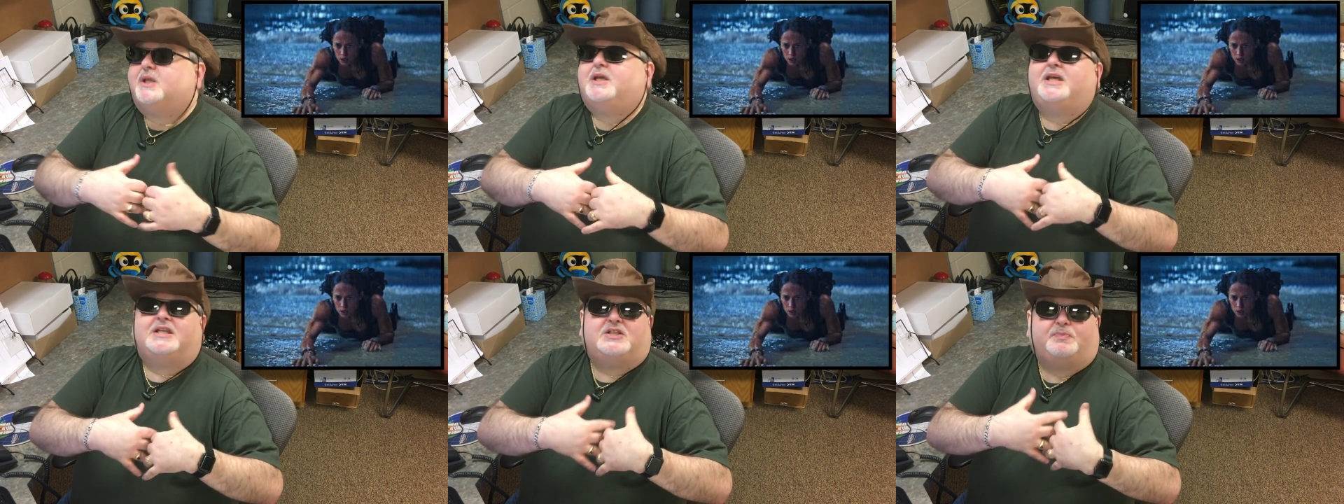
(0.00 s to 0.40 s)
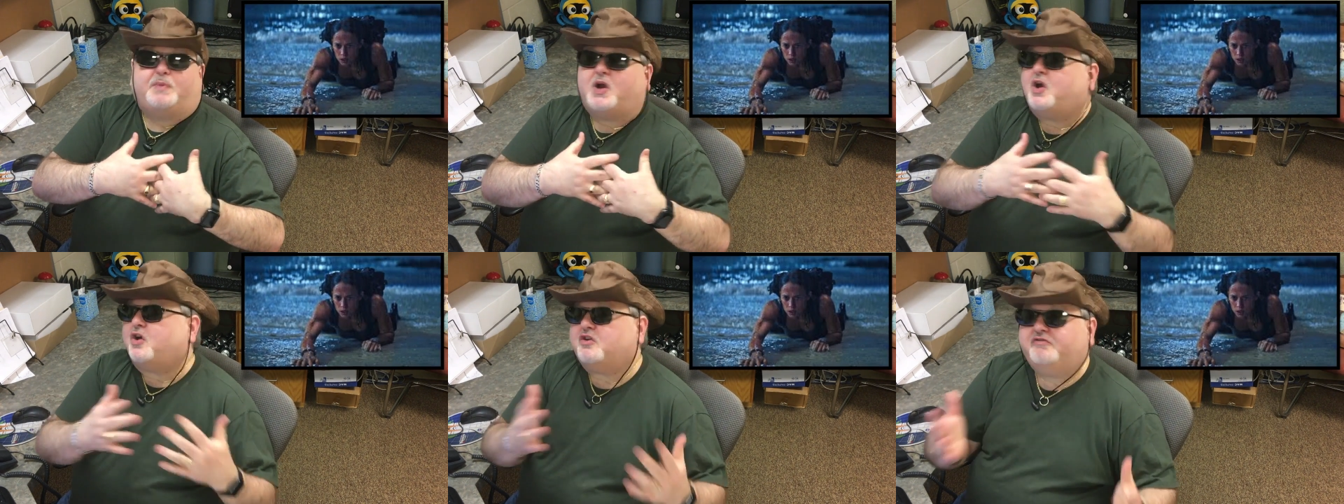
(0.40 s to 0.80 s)
It's
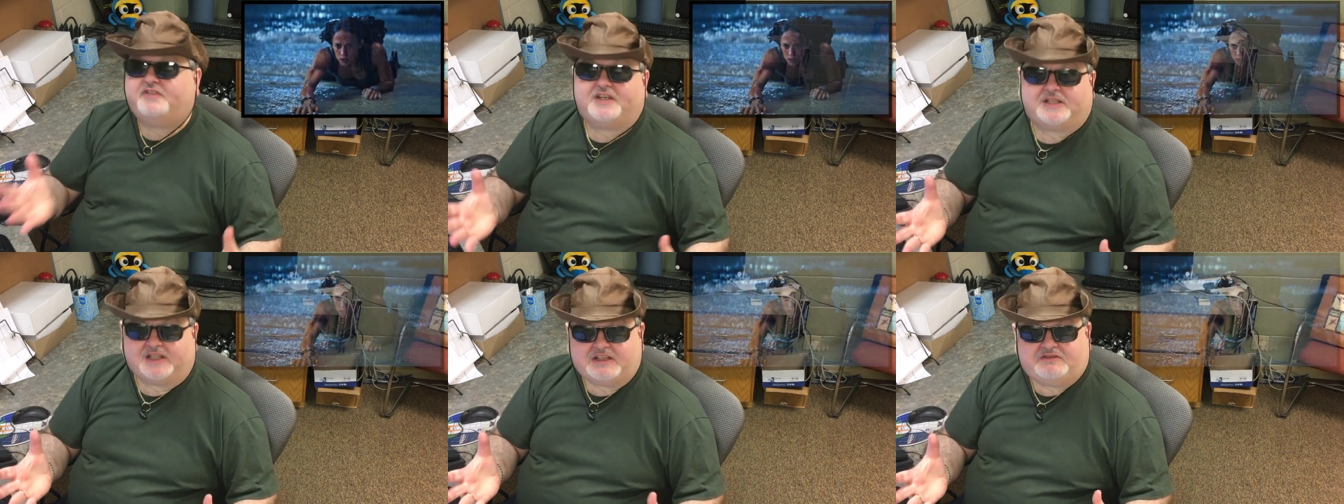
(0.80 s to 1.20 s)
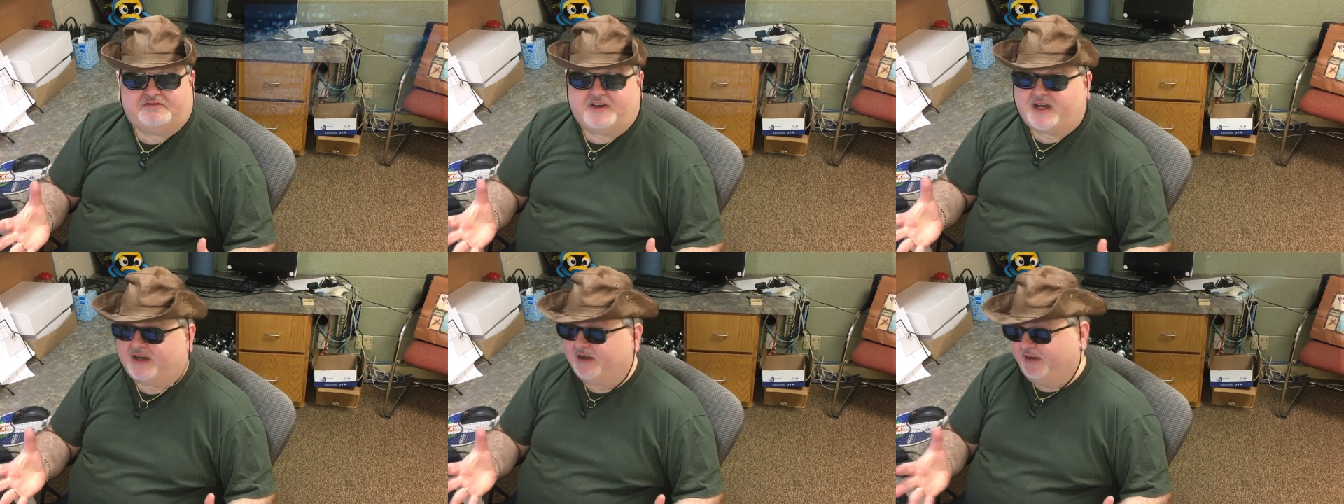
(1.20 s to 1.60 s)
perfectly
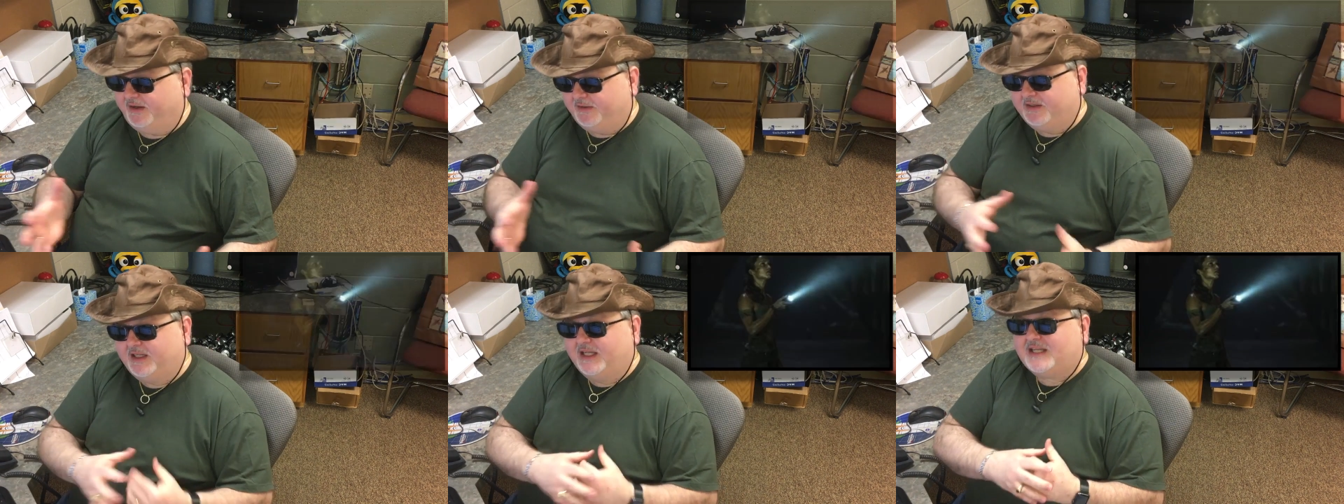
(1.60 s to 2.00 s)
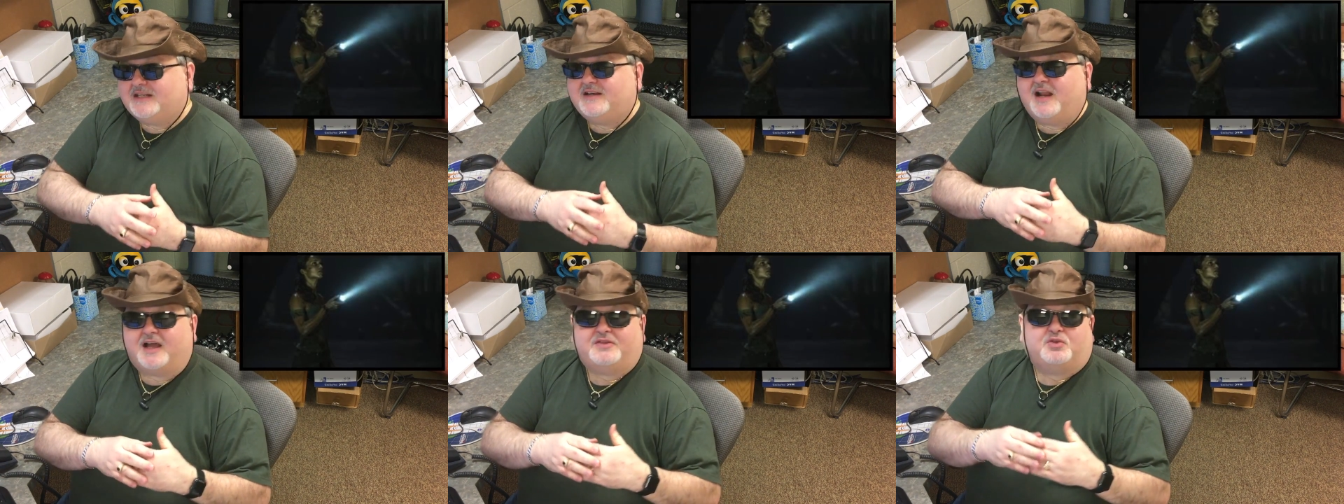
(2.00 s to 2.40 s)
fine.
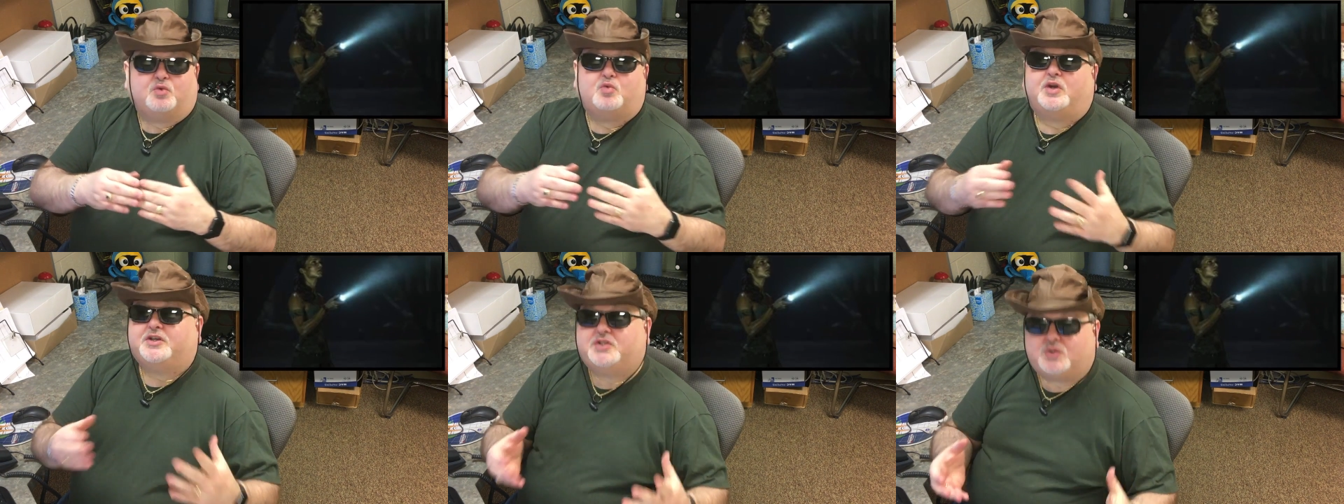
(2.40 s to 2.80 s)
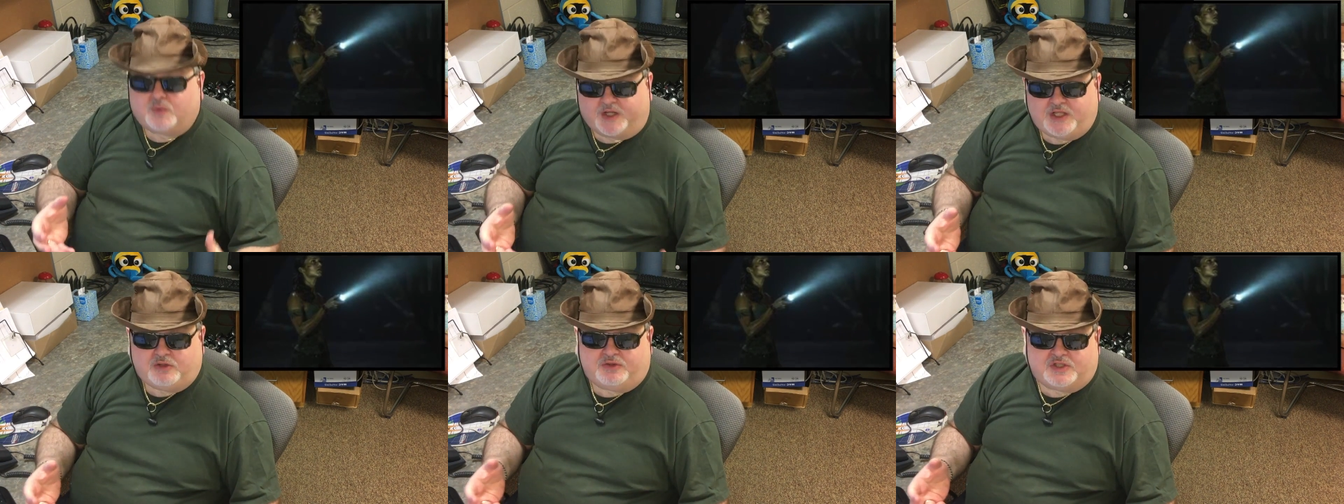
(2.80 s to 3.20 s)
Not the worst
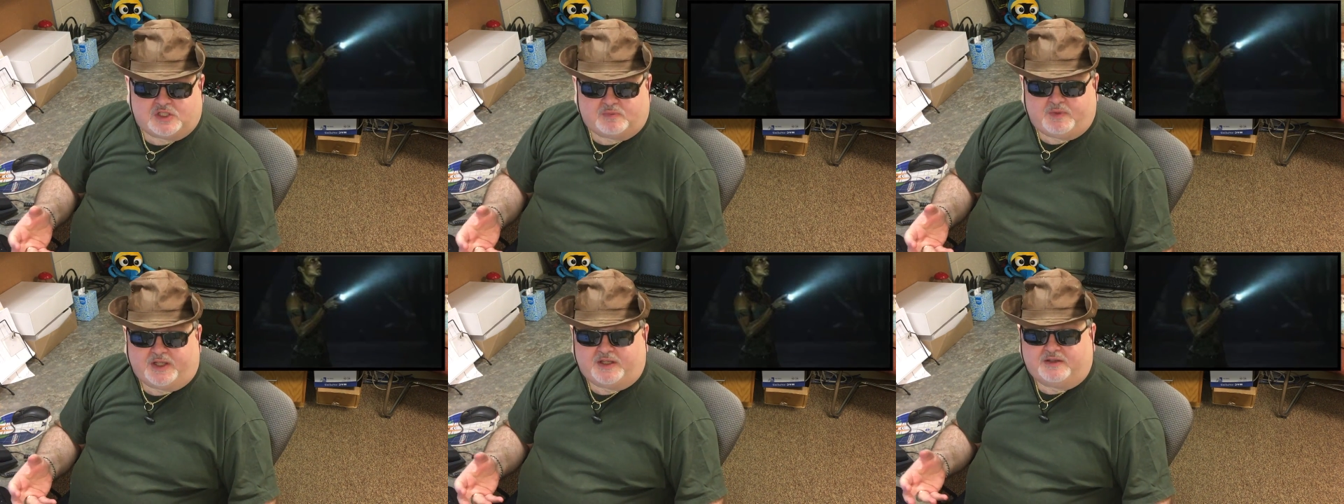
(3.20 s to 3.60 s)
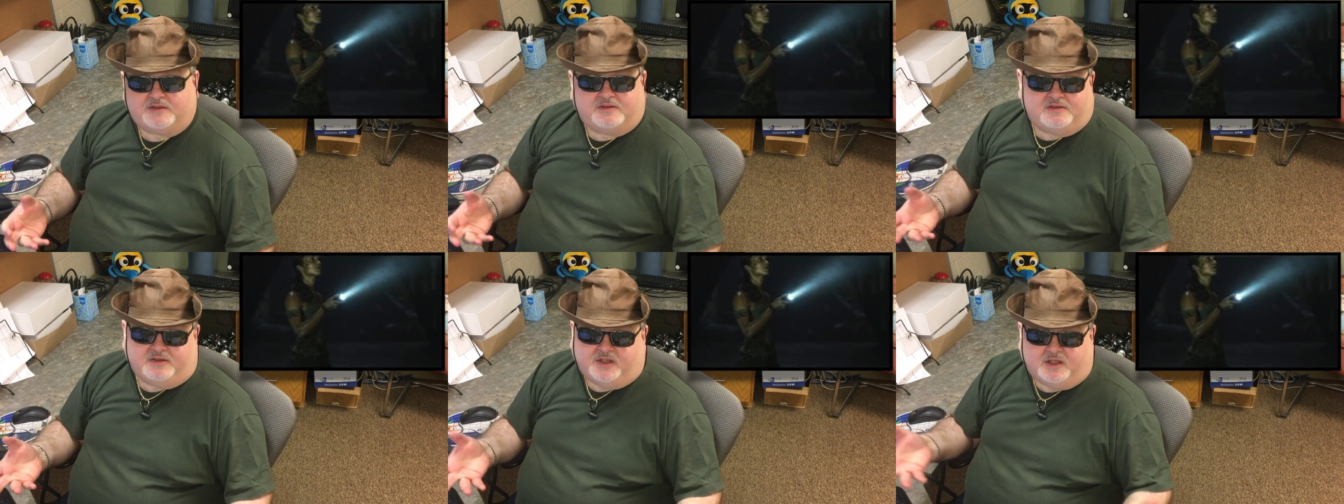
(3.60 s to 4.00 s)
way you could
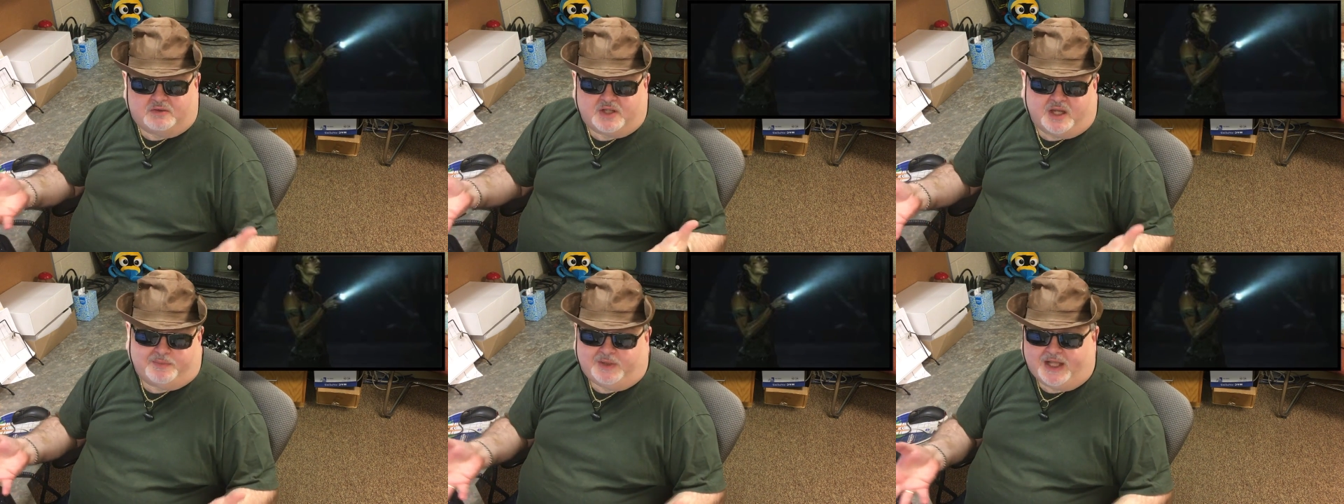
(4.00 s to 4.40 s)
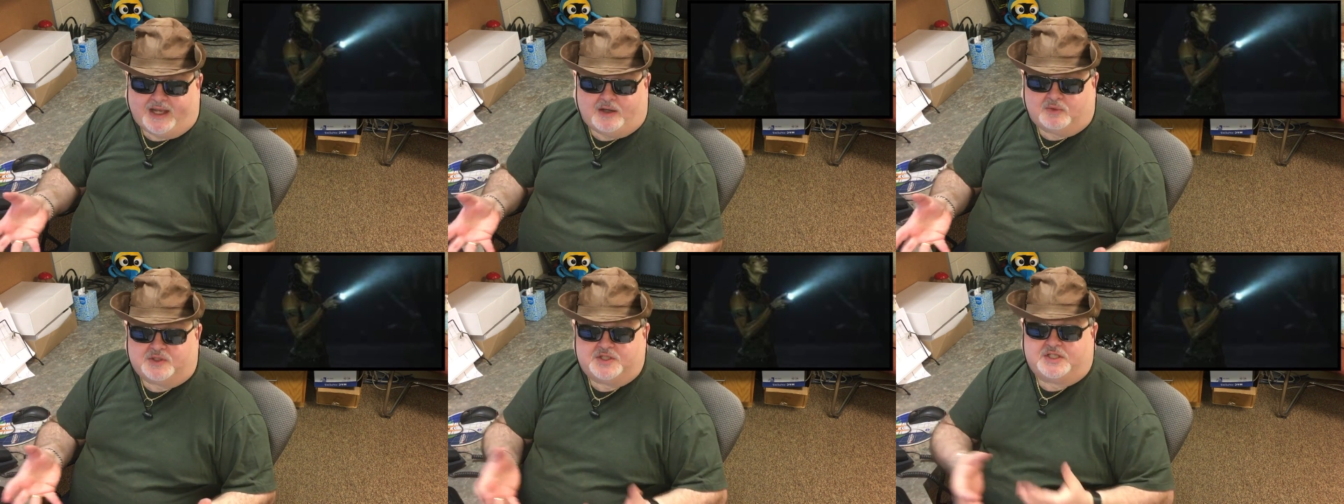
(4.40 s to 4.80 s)
spend, you know, a couple
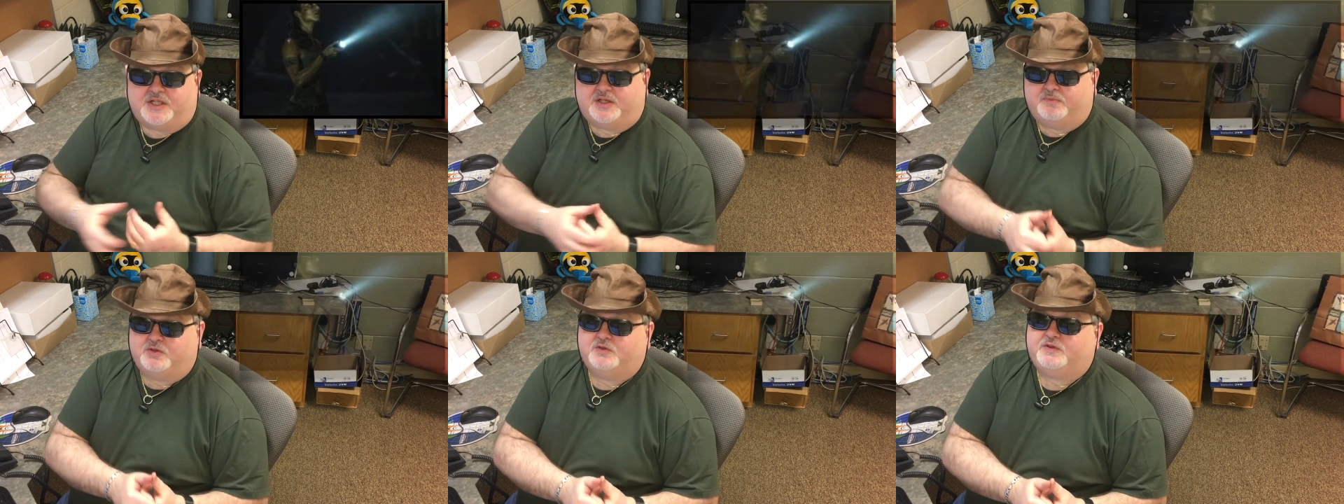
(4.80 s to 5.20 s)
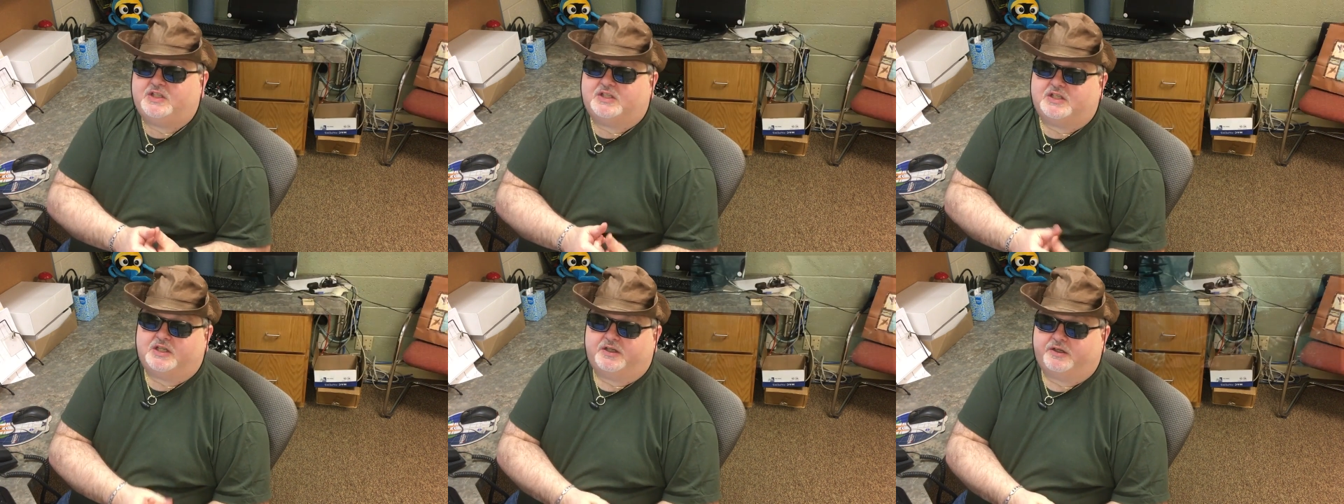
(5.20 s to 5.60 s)
hours in a movie
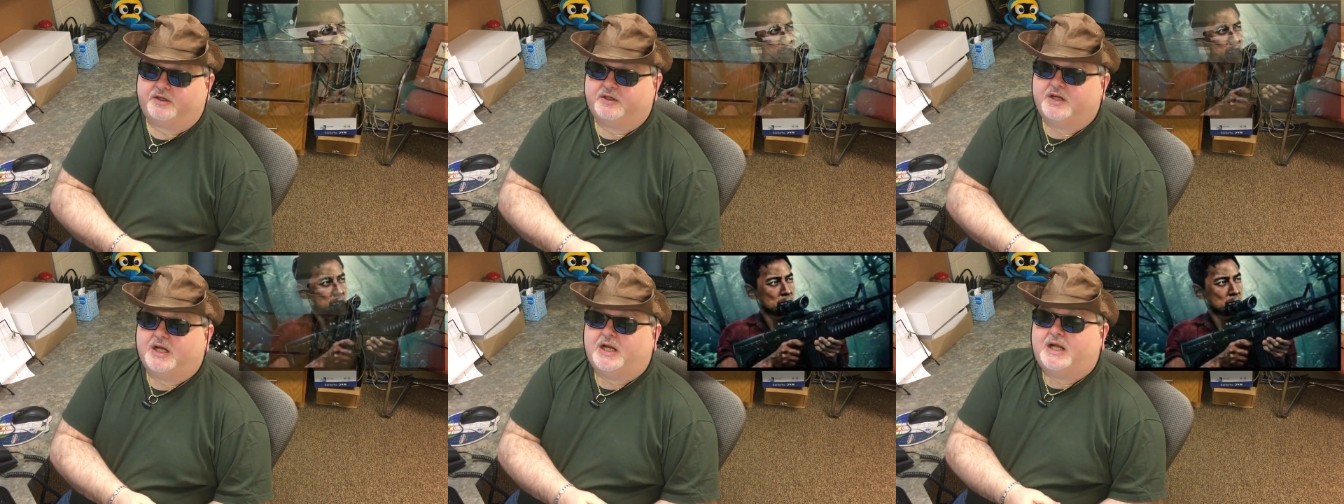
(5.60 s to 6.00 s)
theater,